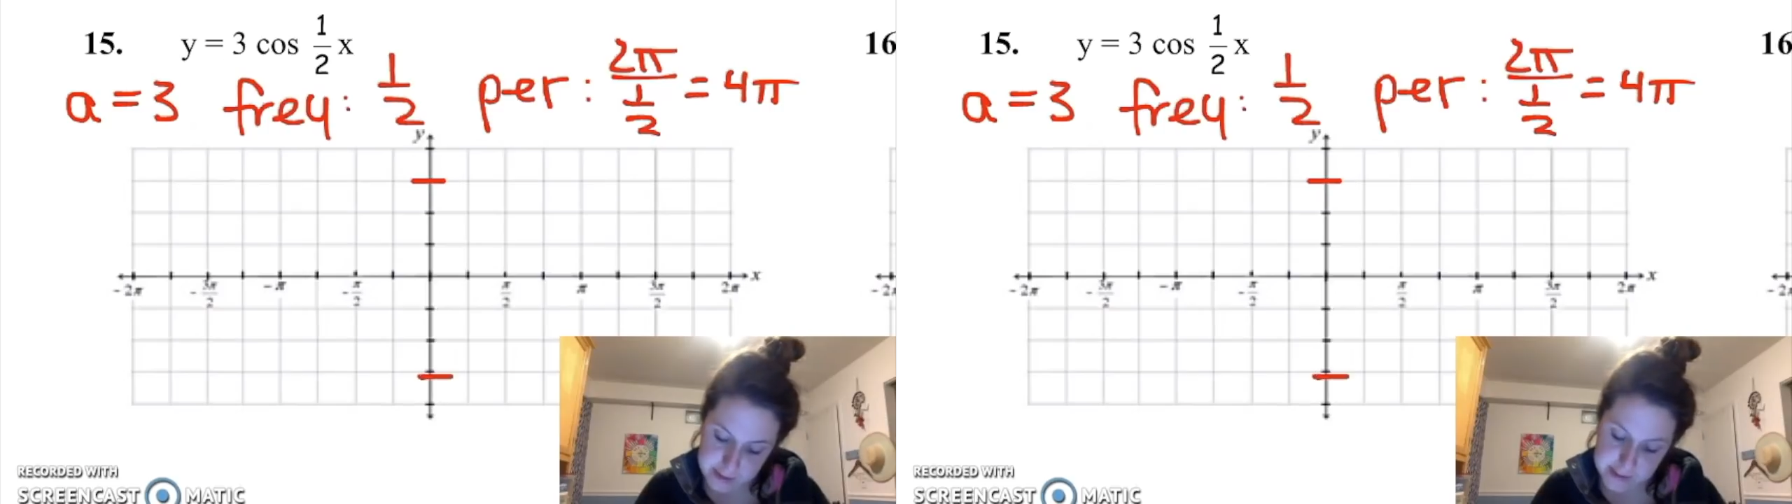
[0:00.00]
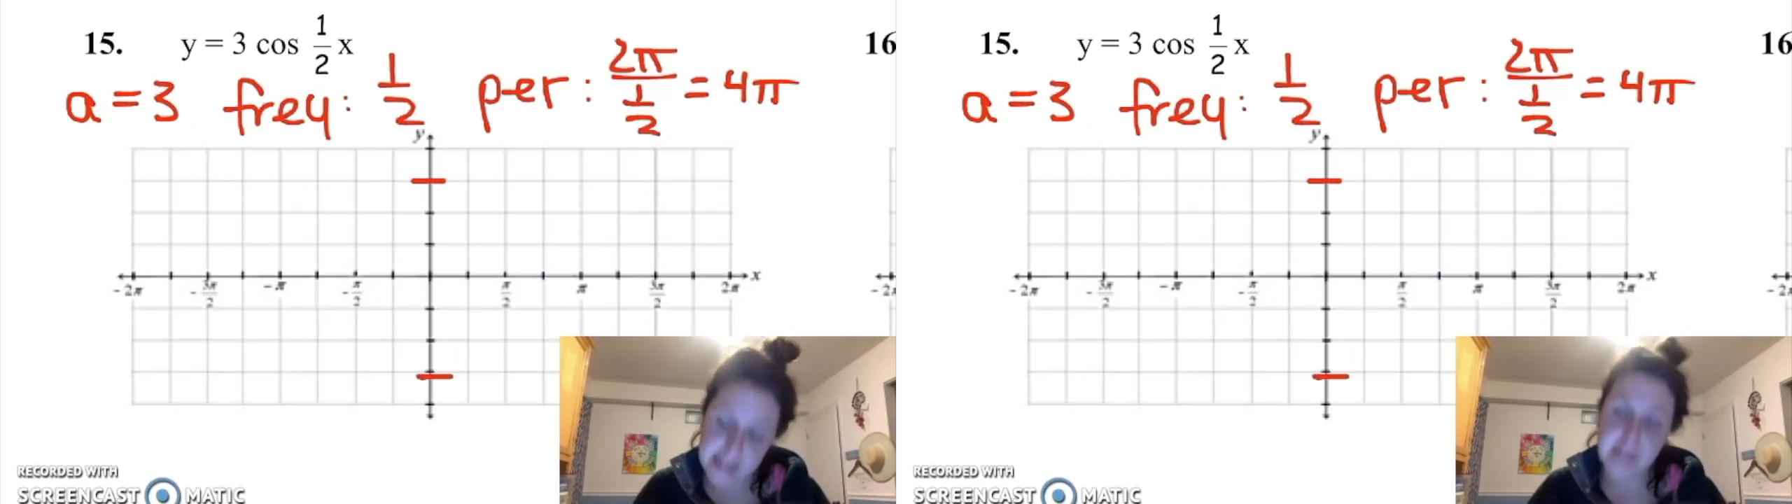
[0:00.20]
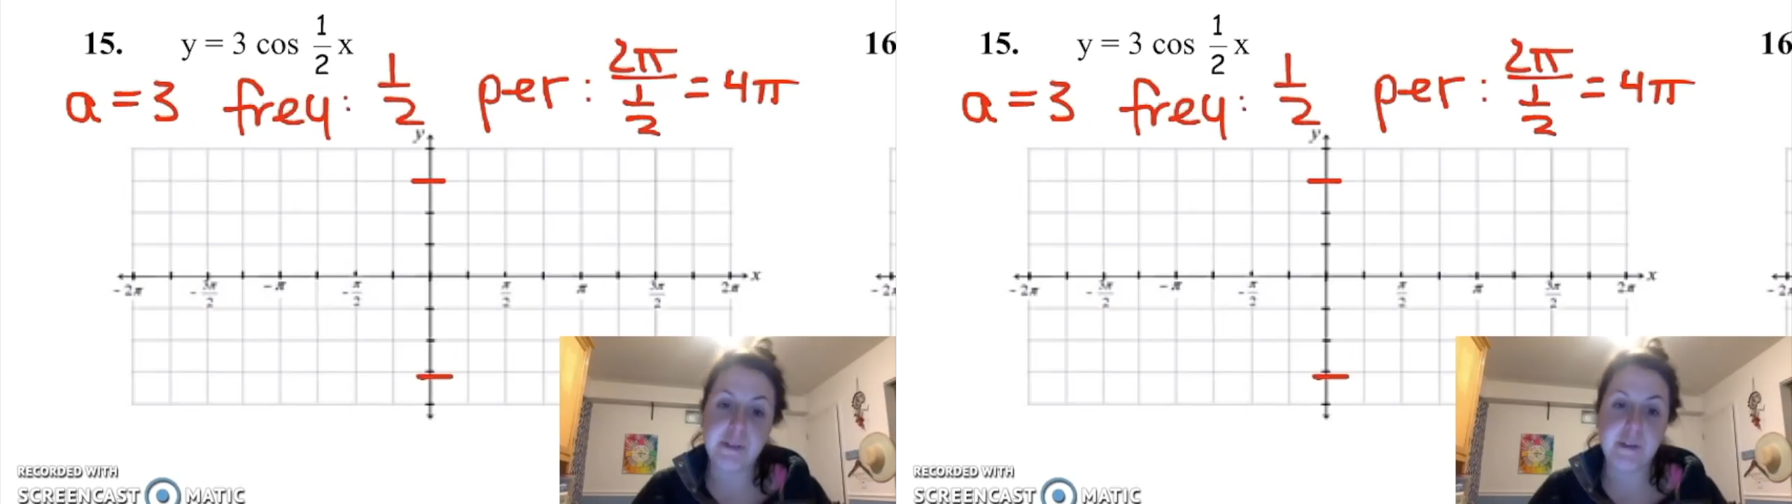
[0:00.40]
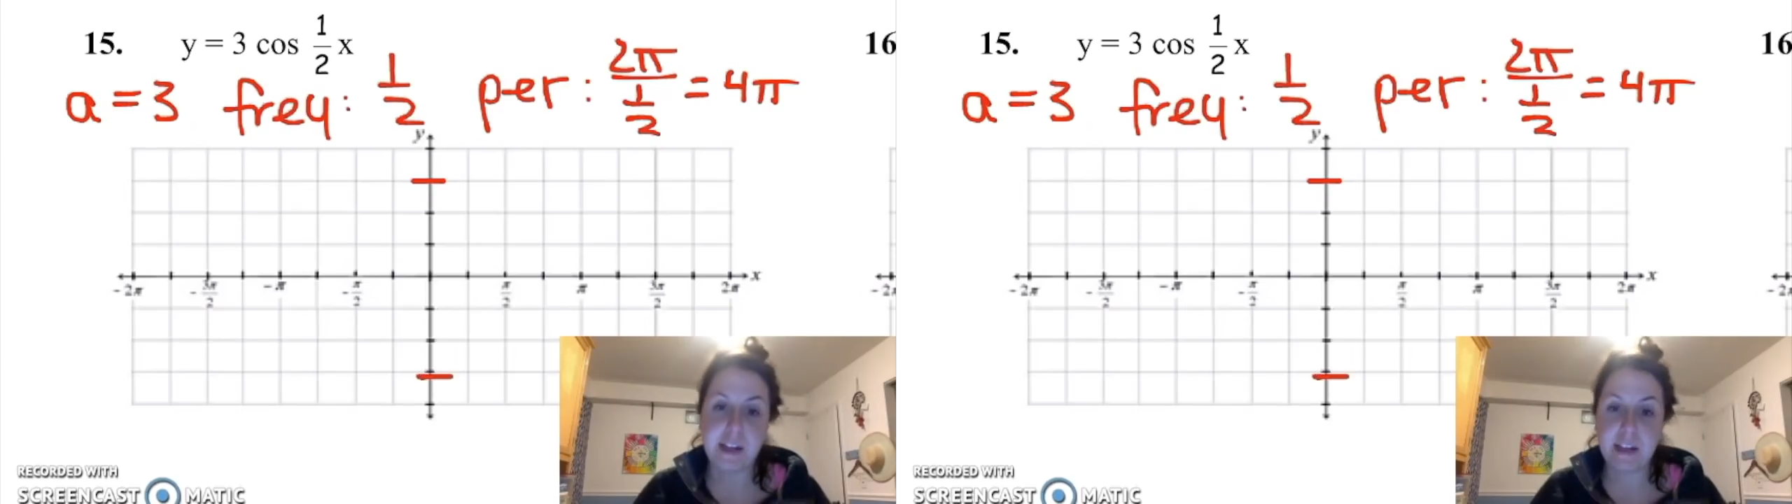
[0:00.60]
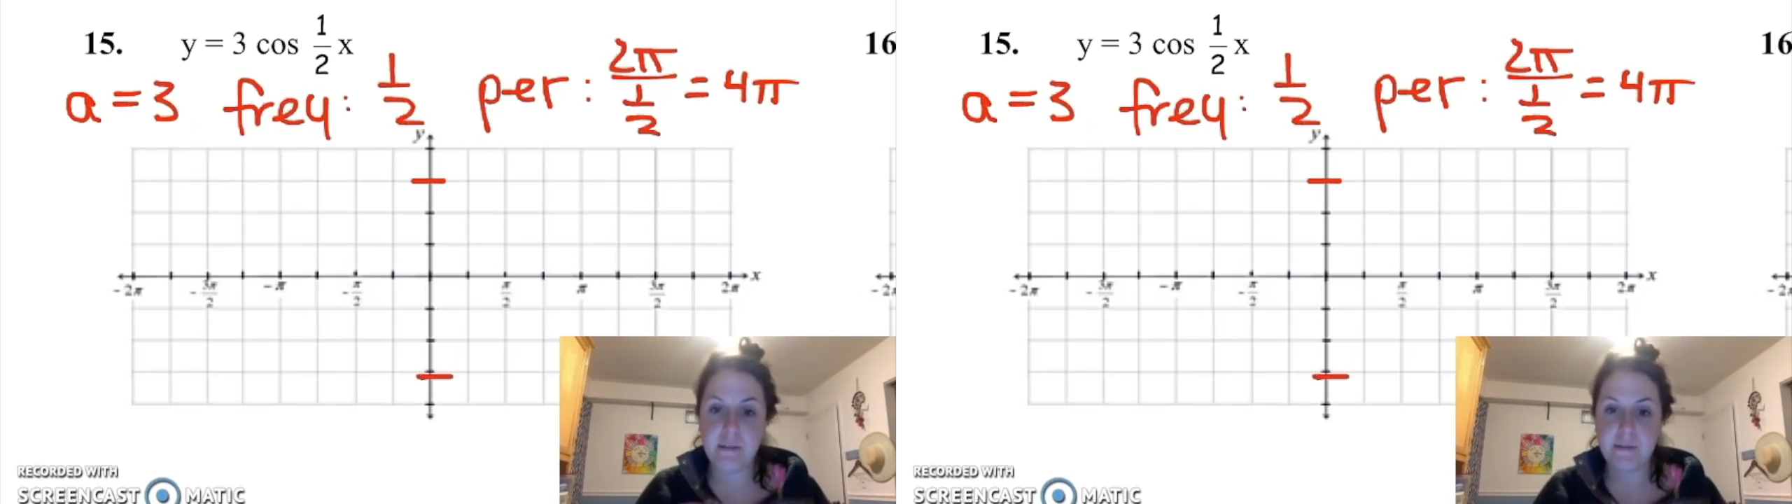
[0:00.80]
down
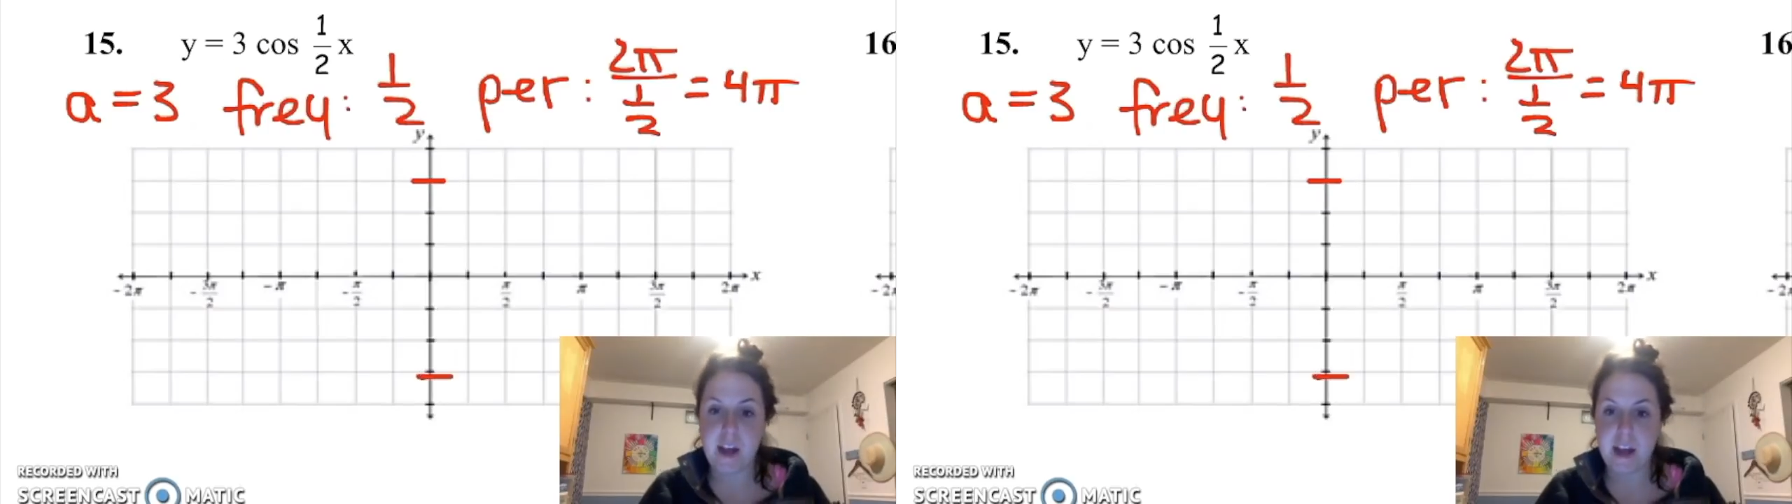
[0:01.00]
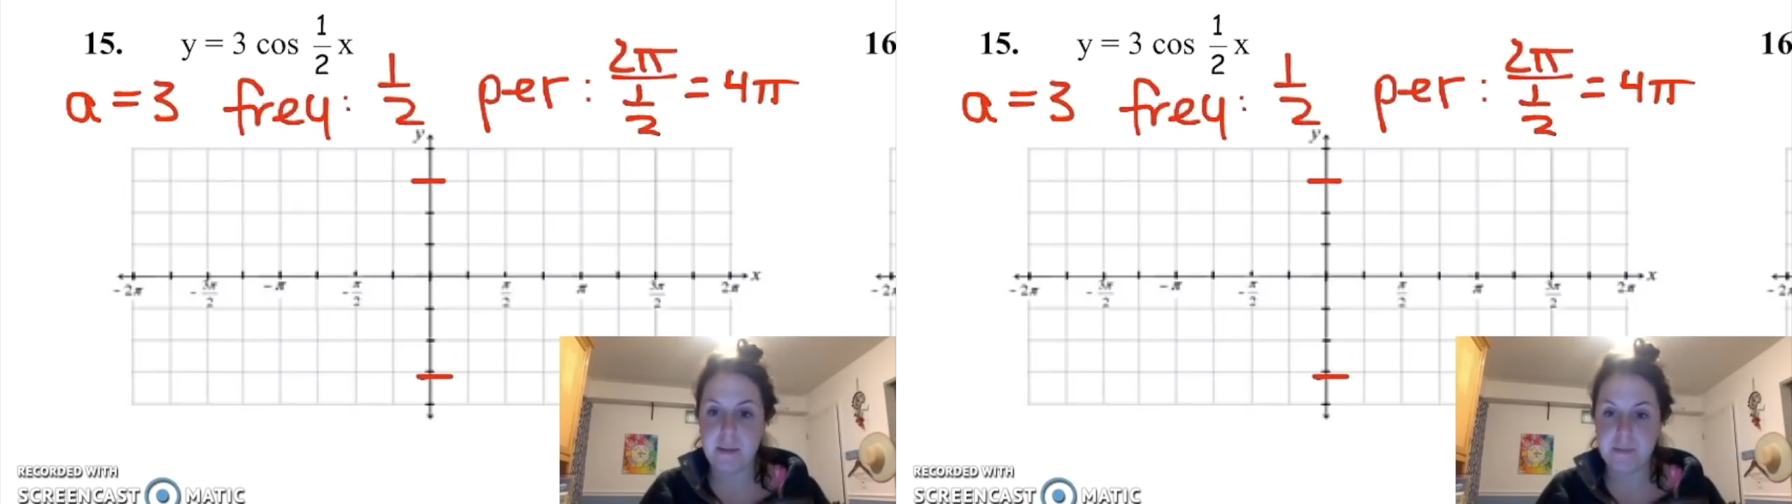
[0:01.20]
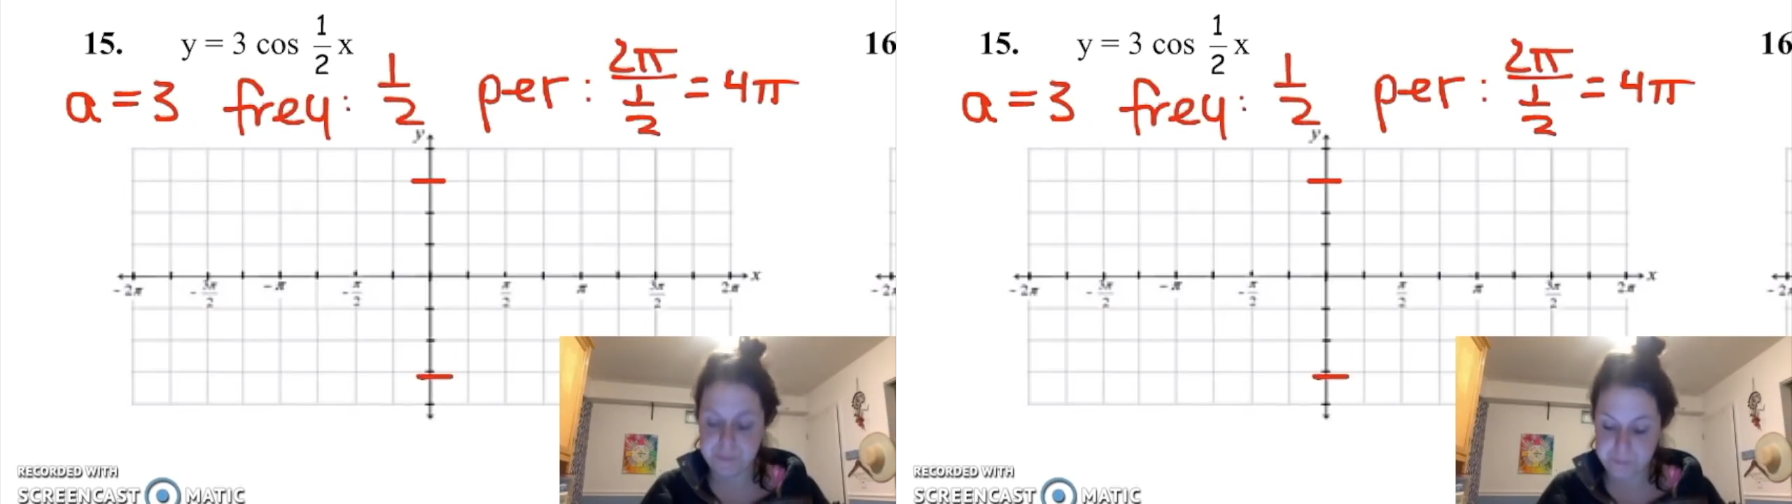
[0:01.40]
3, right?